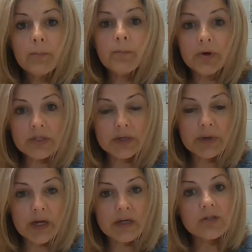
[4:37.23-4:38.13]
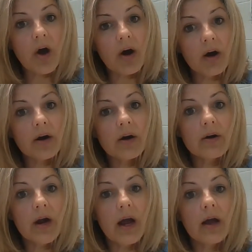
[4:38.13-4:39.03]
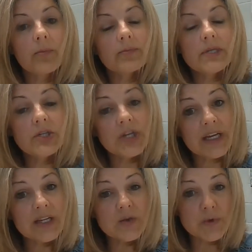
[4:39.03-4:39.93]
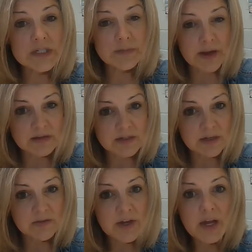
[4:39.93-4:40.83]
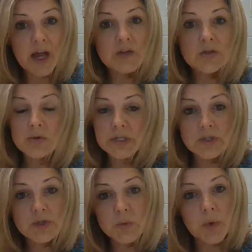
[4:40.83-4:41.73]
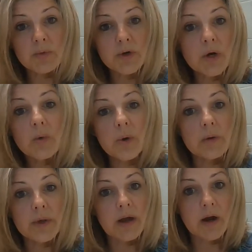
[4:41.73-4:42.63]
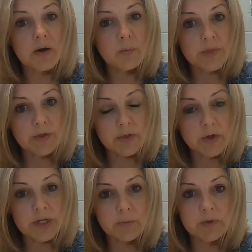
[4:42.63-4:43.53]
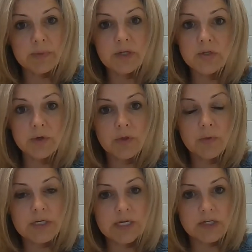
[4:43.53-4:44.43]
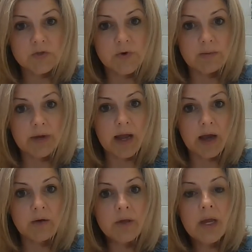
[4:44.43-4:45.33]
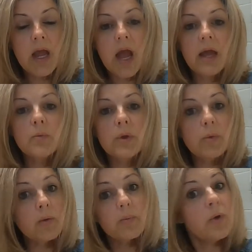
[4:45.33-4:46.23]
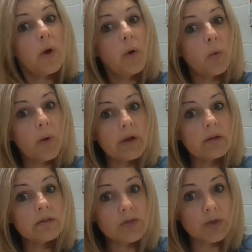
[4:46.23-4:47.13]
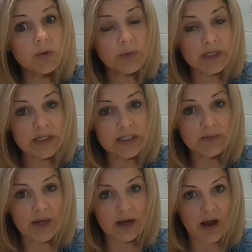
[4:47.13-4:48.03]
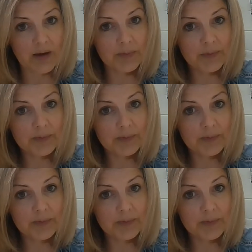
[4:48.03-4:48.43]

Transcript: mostly because our teaching is responsive. And so teachers won't know where we are and what the learning will be 2 to 3 days from now, and we won't know what the student would need to make up.